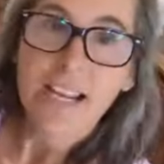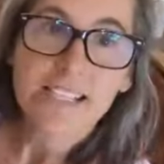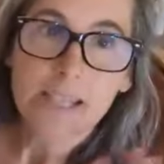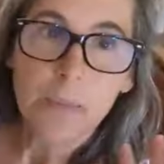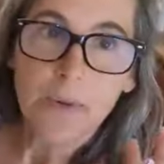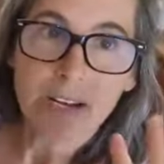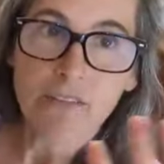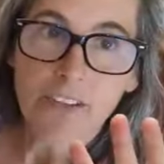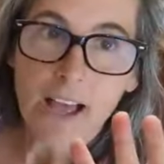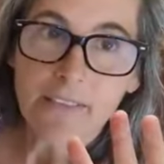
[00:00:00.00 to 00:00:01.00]
then I
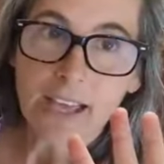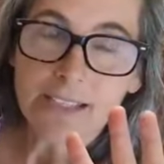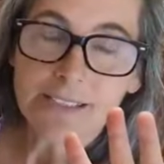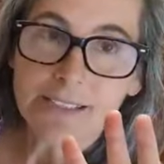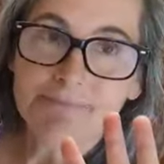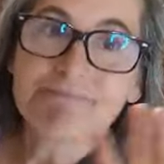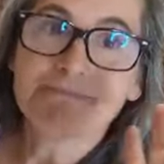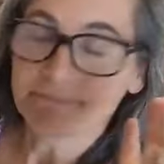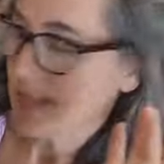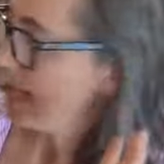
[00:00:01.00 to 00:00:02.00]
separated 5 eggs,
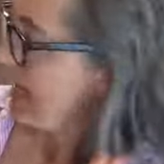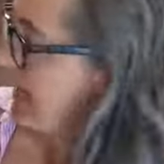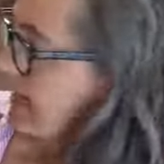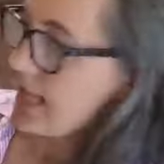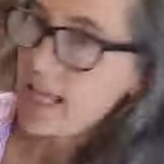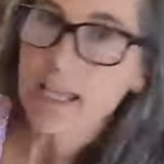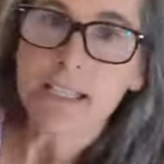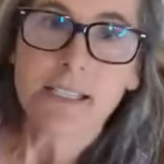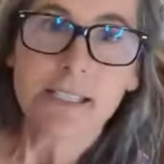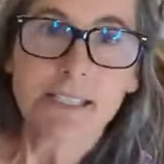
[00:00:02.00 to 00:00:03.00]

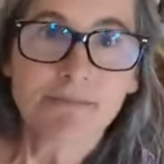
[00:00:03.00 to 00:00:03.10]
and